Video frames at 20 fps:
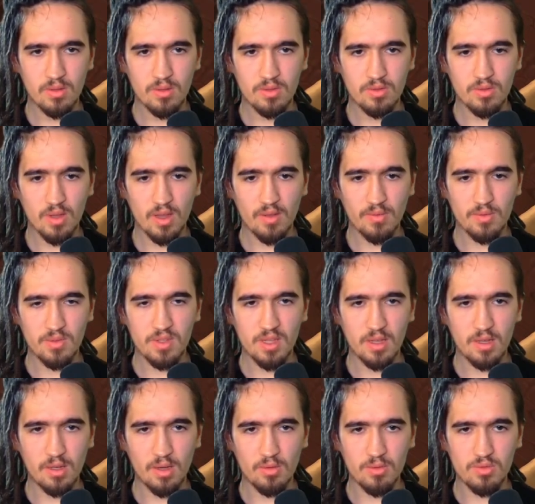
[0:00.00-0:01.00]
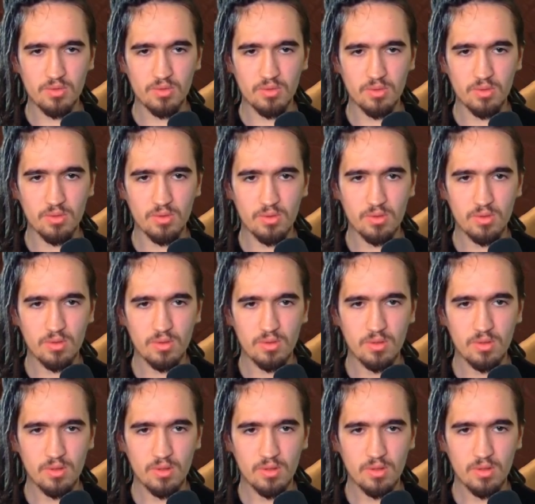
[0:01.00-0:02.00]
So I have to stay close to you.
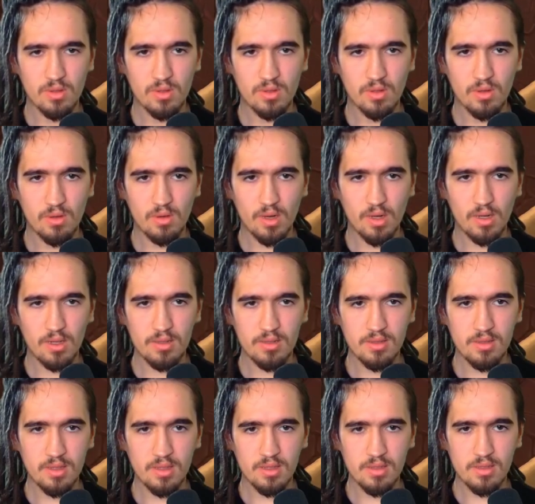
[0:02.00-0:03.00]
Alright, I see.